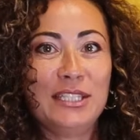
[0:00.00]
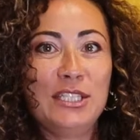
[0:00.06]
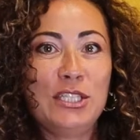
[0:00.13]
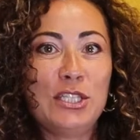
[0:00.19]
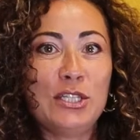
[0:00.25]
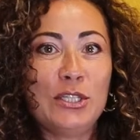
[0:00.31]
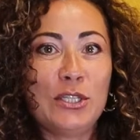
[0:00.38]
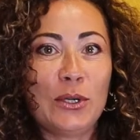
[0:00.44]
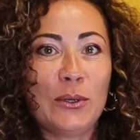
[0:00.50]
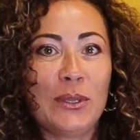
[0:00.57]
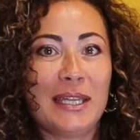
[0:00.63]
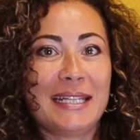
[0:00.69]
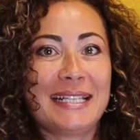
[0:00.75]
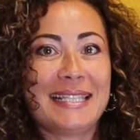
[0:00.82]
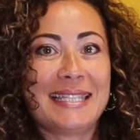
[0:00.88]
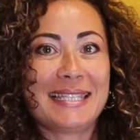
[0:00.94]
Did you know
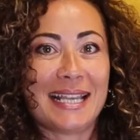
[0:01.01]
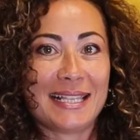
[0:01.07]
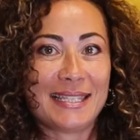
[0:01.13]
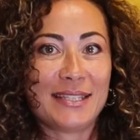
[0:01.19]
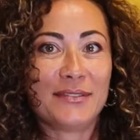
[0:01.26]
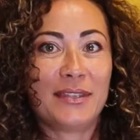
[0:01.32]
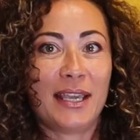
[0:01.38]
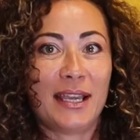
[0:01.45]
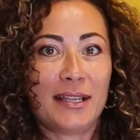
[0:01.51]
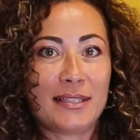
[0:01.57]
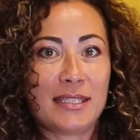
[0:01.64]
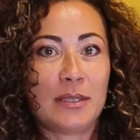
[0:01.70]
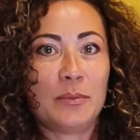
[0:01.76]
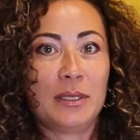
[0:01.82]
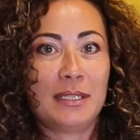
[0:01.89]
that excessive calcium